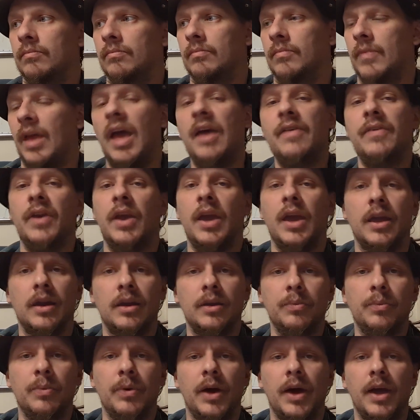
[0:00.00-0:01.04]

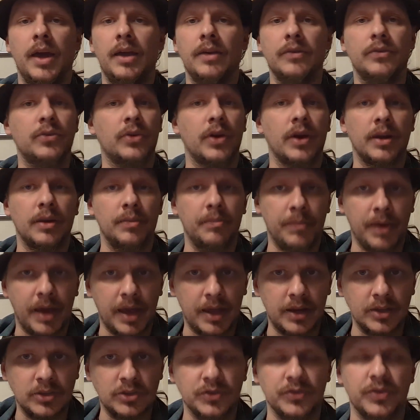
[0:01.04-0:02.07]
heavy-handed way of trying to
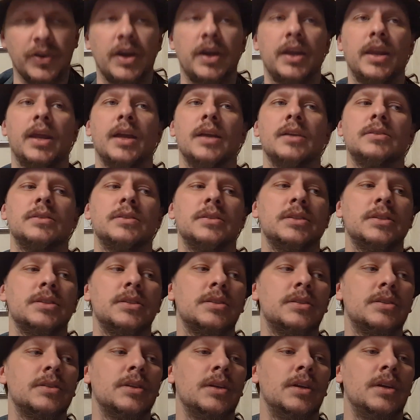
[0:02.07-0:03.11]
manage
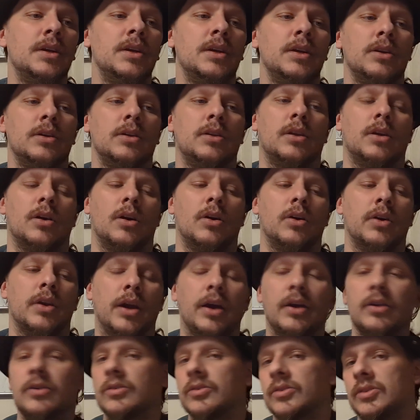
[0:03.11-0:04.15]
finances. Like, oh,
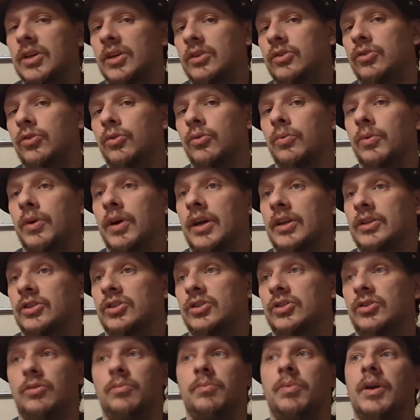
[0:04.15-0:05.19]
characters get too
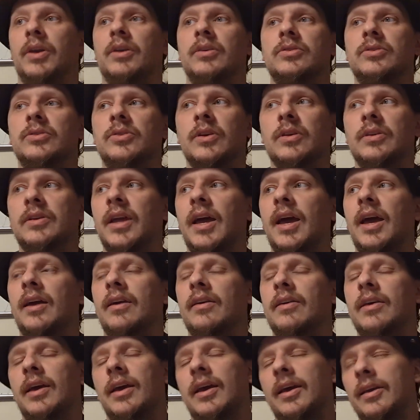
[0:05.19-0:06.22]
rich, so better start
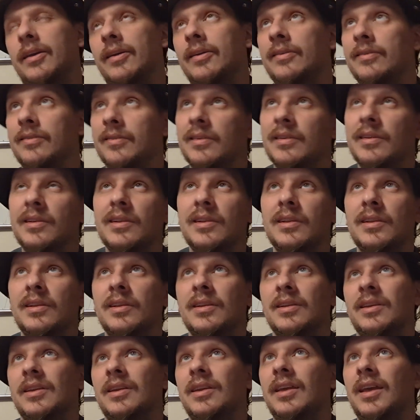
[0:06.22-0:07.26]
okay.
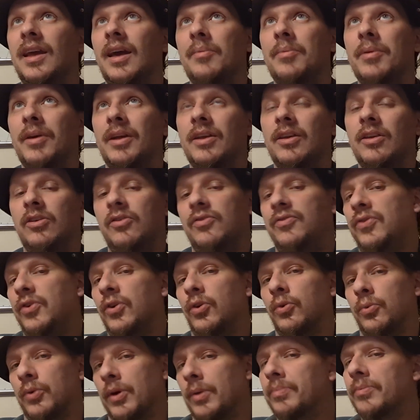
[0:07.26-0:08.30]
Yeah, but you
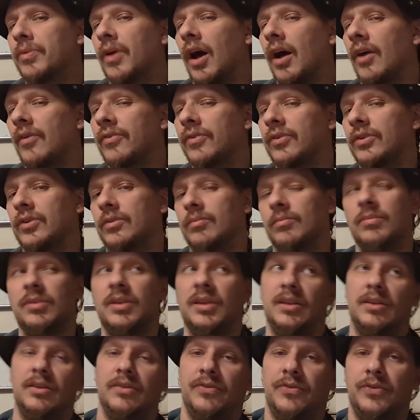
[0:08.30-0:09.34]
feel ripped off,
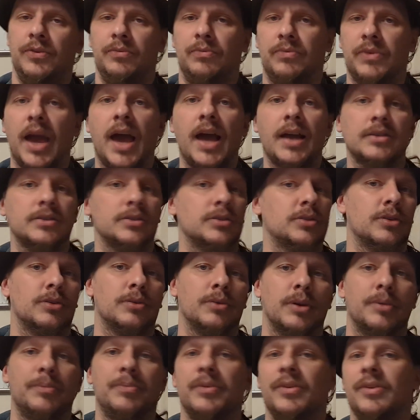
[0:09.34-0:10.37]
and taxes are
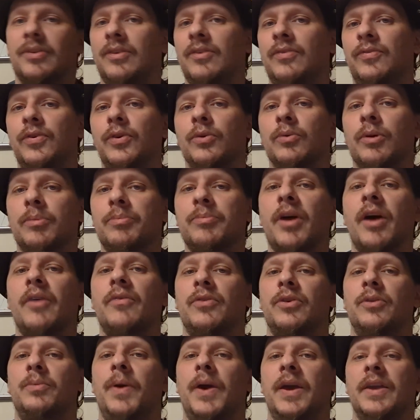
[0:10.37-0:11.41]
ripped. You feel ripped off,
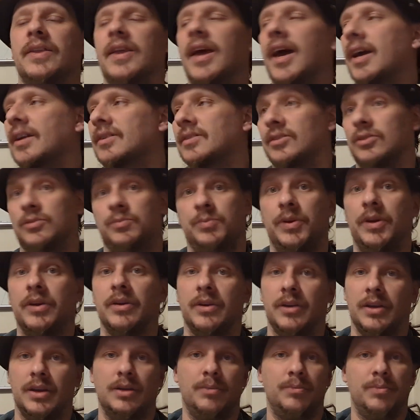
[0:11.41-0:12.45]
and you pay taxes.
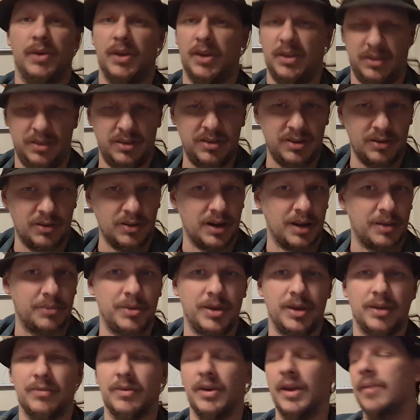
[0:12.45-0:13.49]
Period. But you know what I
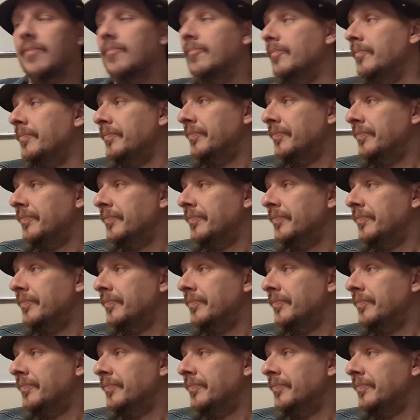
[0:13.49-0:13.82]
mean, right?